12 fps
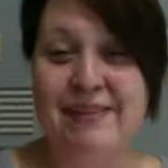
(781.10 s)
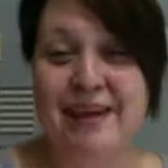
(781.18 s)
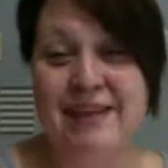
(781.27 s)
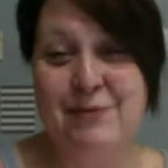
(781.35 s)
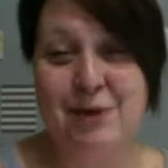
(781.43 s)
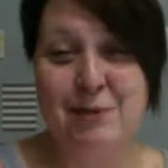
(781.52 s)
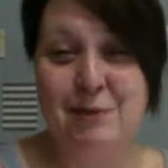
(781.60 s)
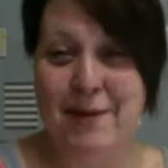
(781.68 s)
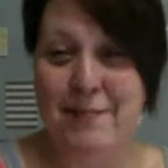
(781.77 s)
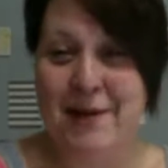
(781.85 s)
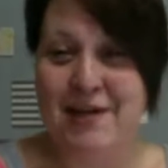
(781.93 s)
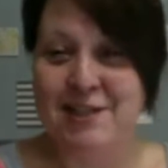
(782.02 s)
one of my
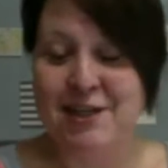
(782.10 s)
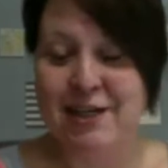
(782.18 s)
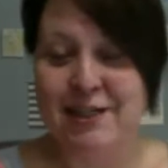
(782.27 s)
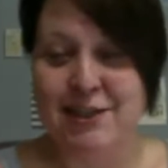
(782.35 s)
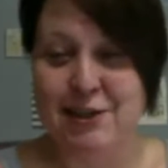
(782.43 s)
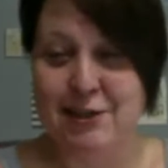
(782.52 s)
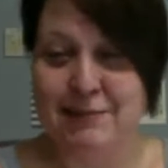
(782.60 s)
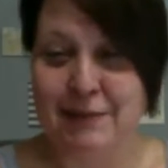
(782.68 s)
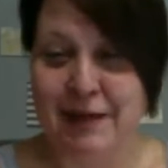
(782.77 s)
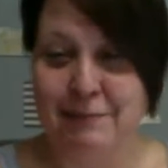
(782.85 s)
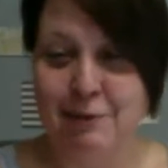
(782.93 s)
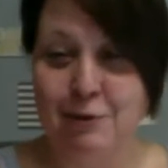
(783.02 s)
imaginations, my
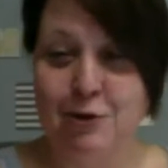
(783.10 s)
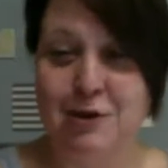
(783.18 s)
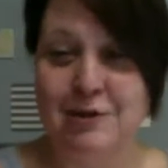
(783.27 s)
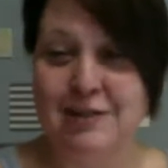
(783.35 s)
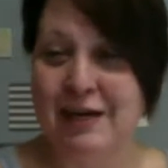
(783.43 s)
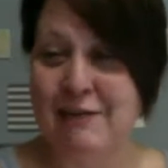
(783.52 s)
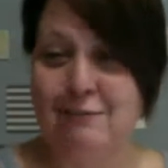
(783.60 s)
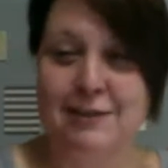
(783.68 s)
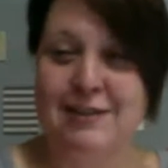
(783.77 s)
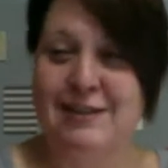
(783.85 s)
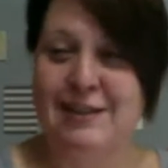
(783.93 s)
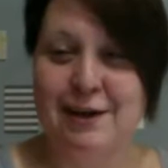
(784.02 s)
emotions. I
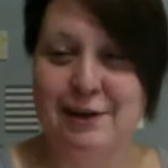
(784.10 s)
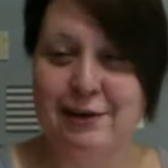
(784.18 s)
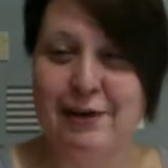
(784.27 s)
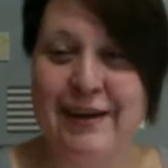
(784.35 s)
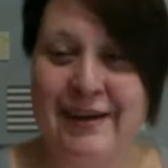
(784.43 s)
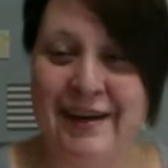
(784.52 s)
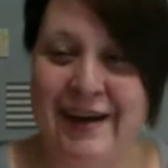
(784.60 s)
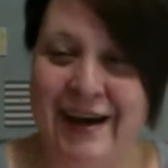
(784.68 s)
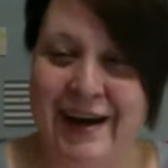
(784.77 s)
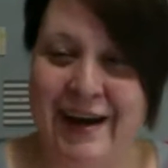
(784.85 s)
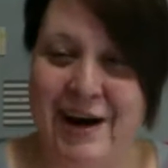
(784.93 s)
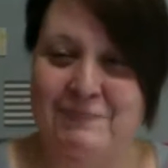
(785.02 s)
was, you know,
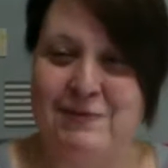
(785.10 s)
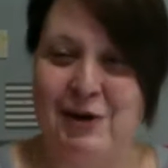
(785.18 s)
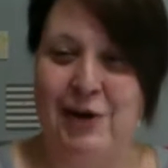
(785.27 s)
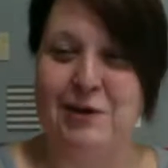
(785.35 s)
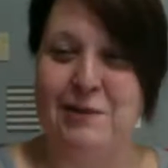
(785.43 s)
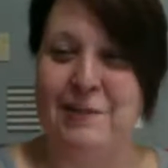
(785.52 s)
I'm trying to imagine.